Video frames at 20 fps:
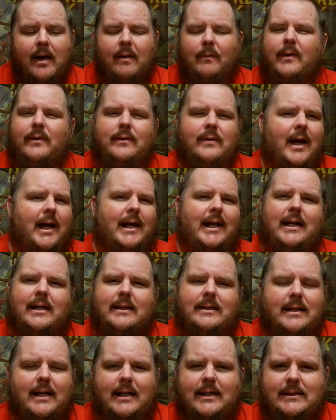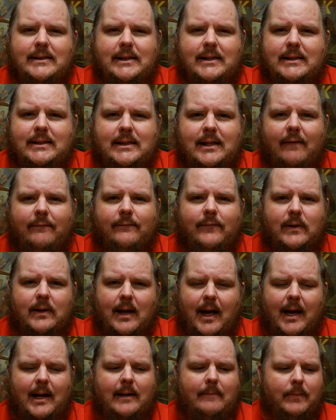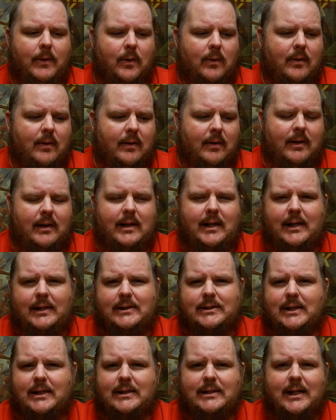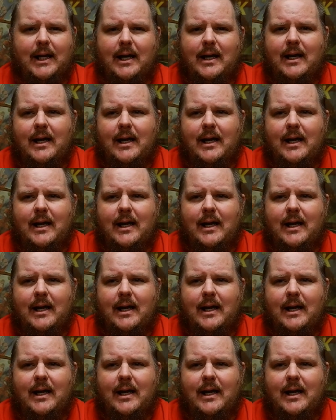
Whether or not he intends this stuff or not, or he's just,